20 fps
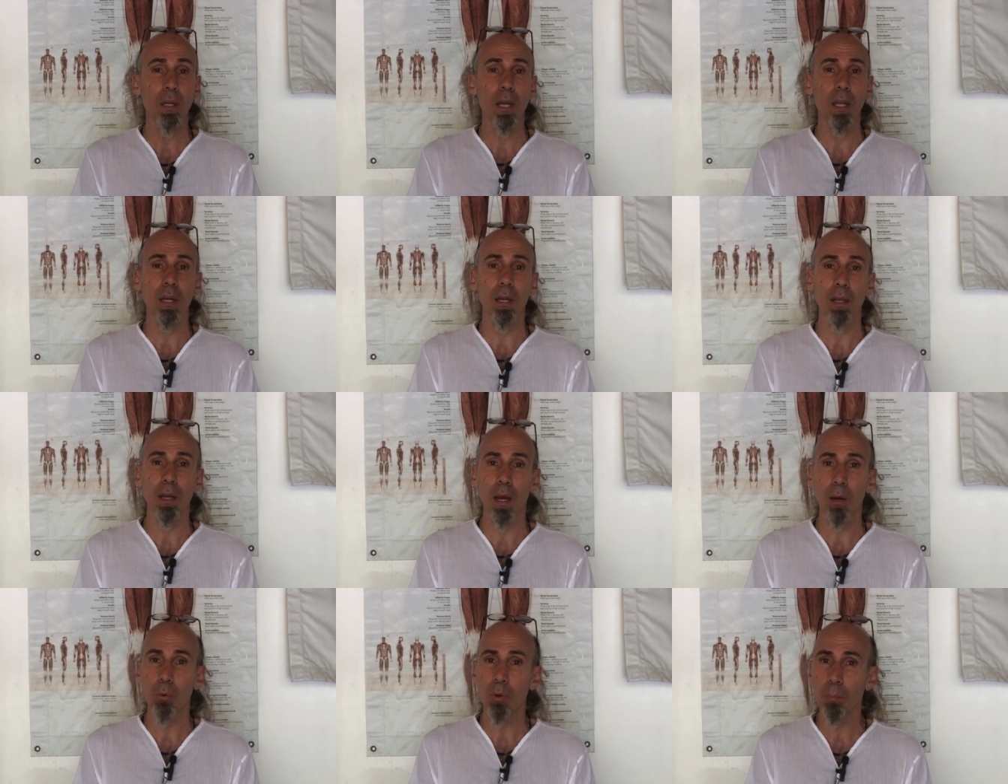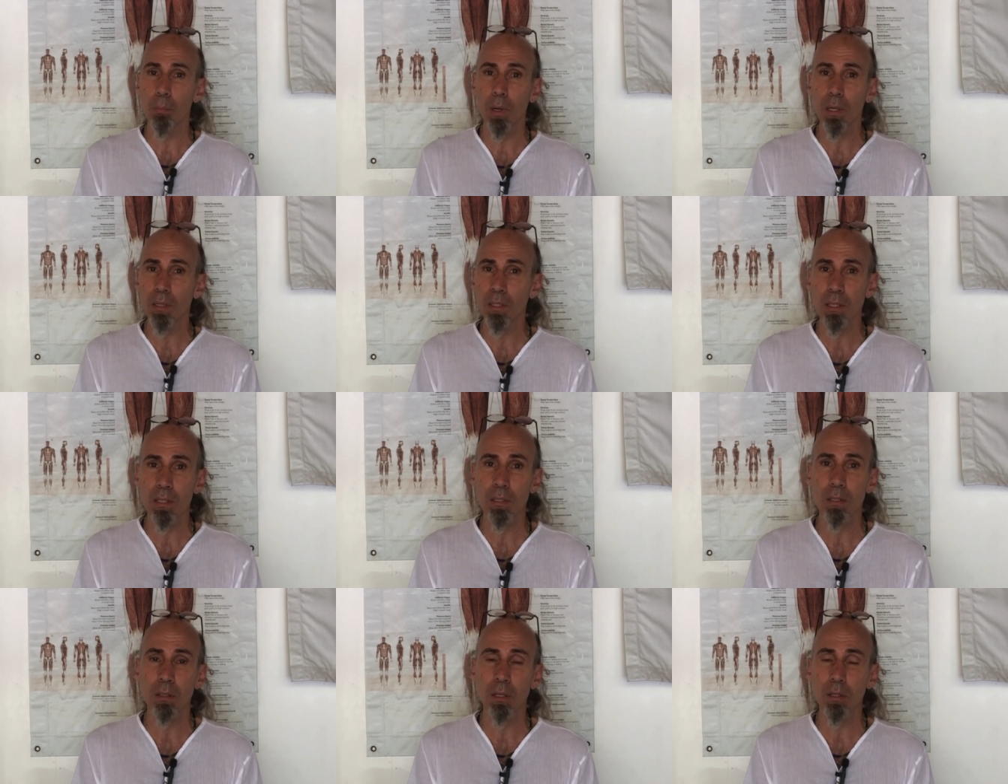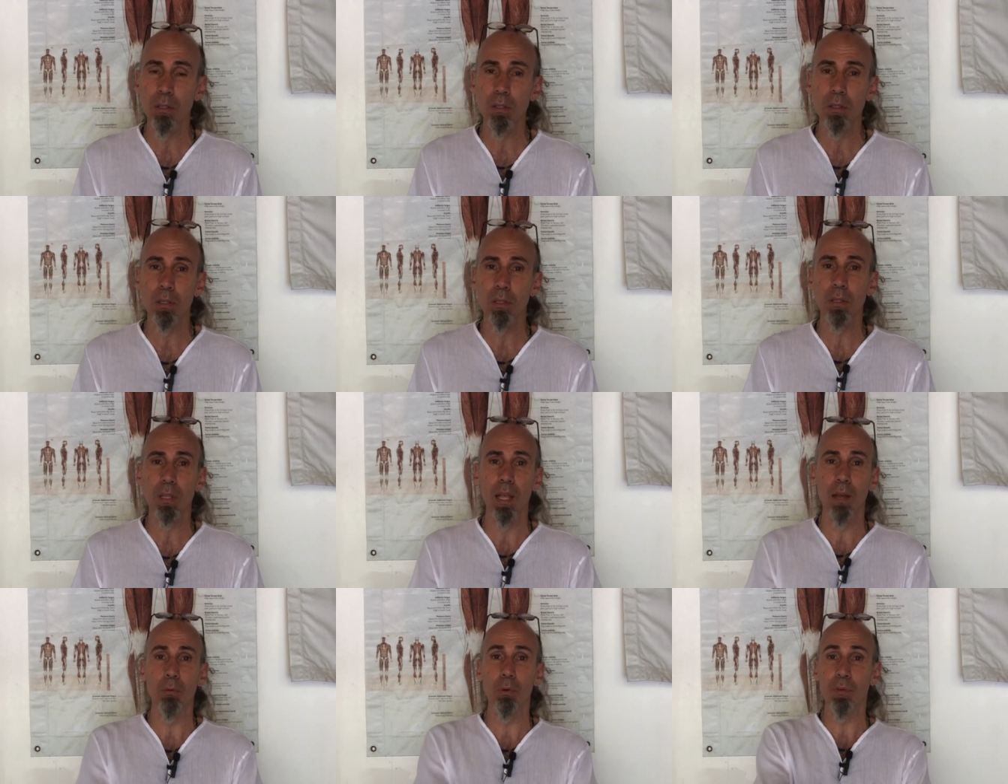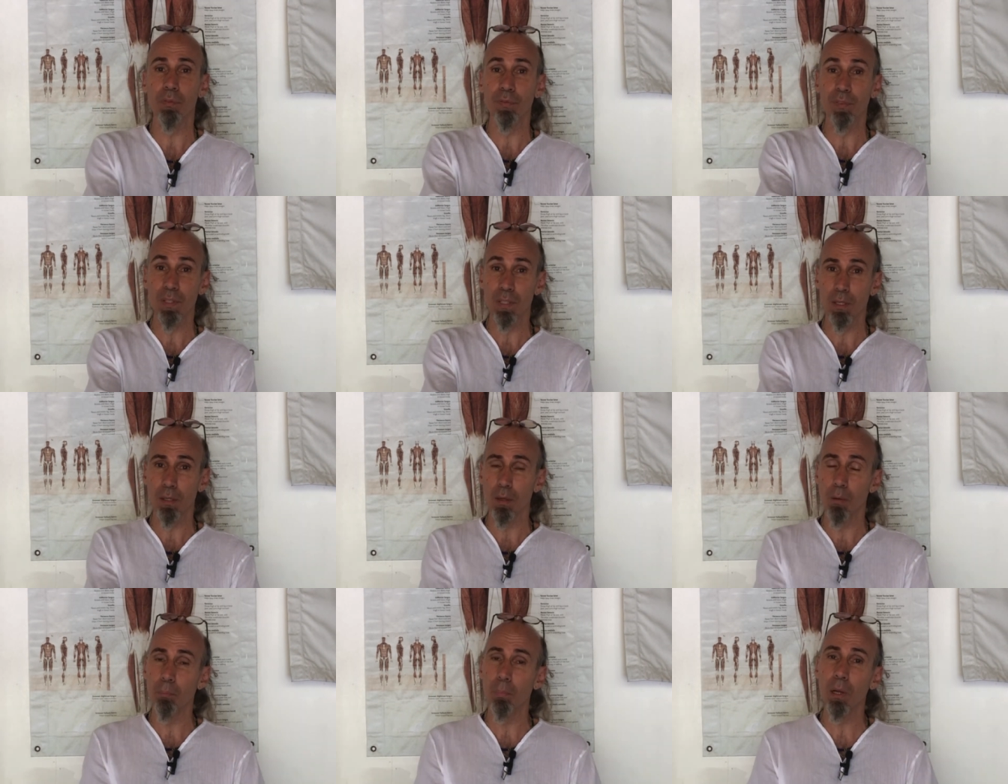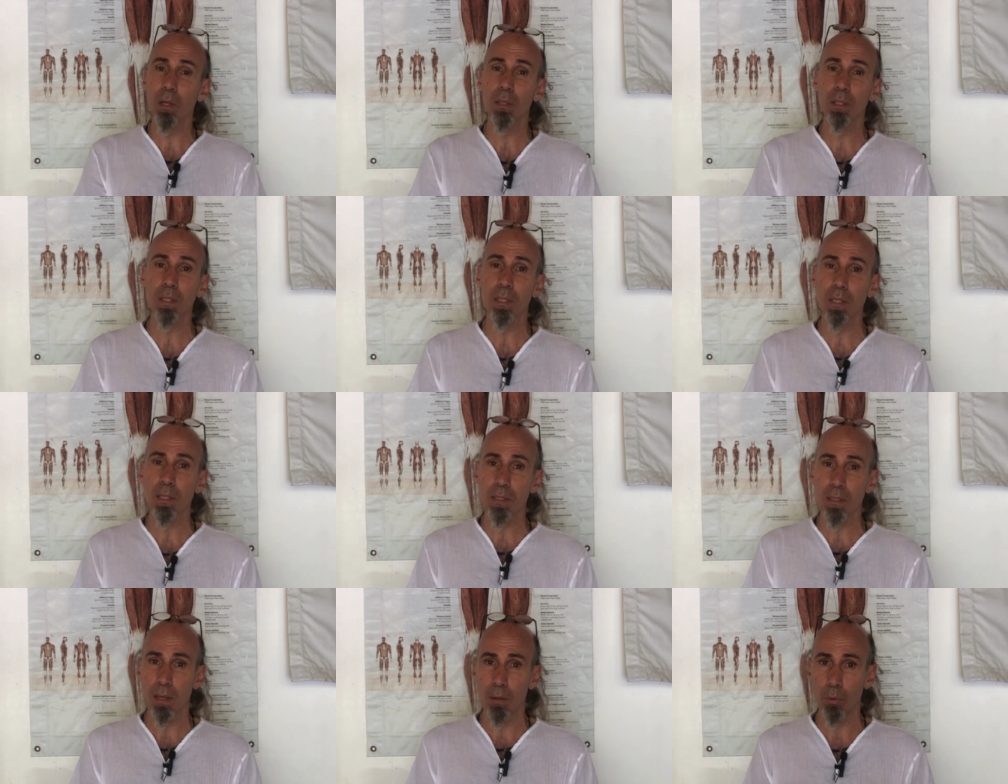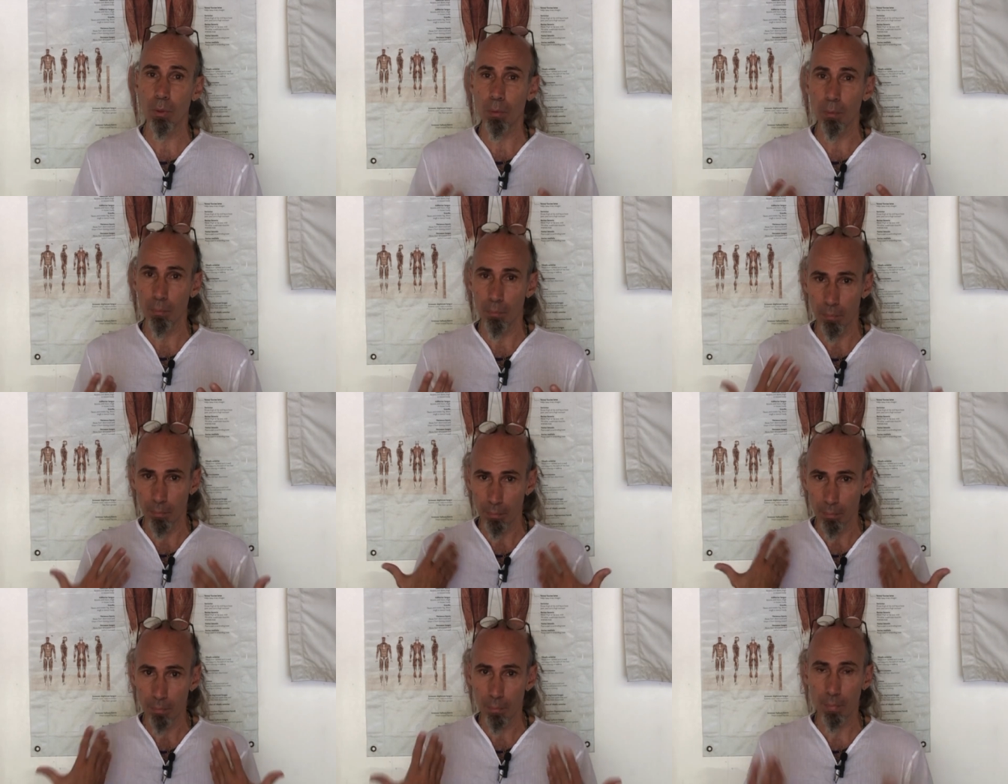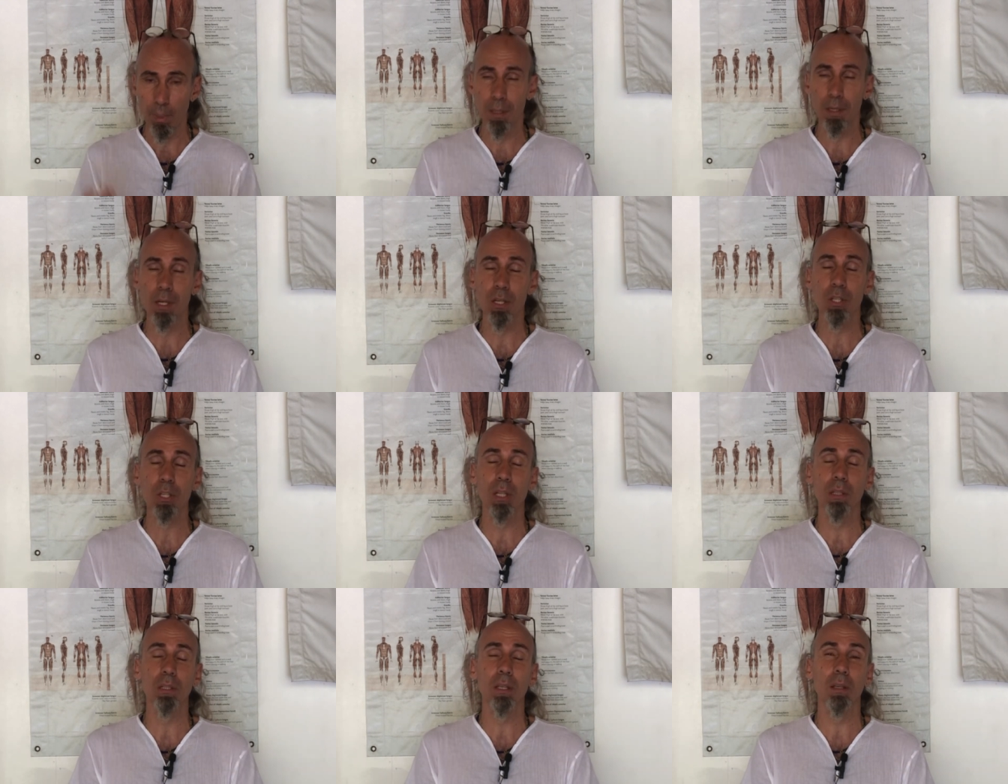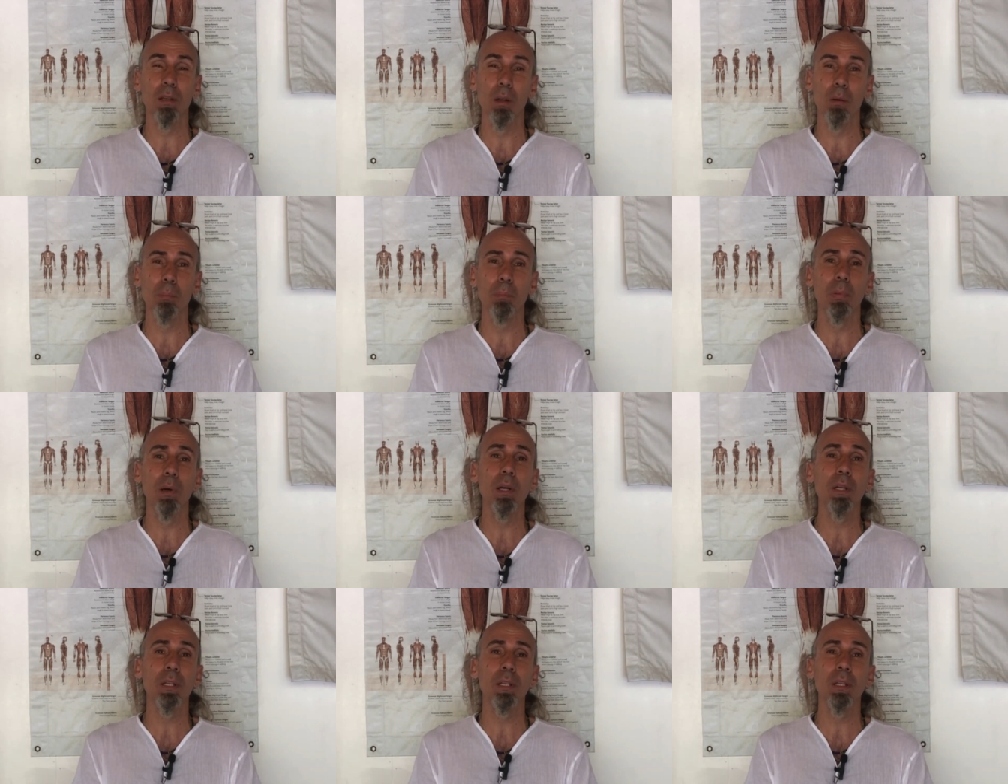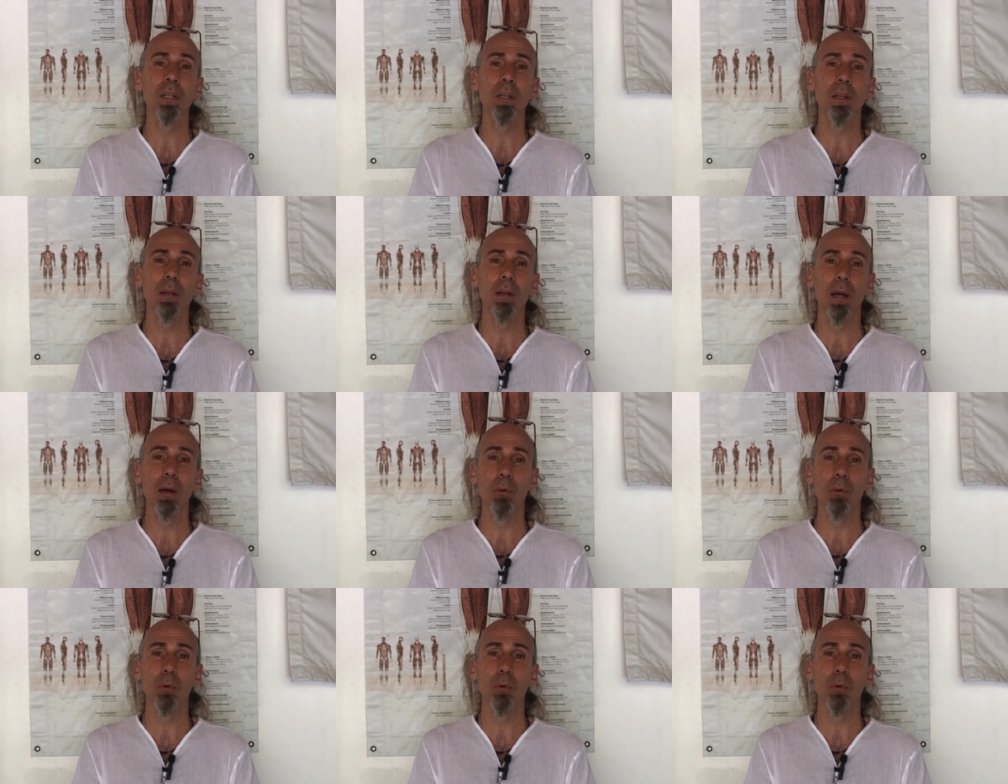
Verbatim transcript: And our body is not just our physical body, it's our energetical body,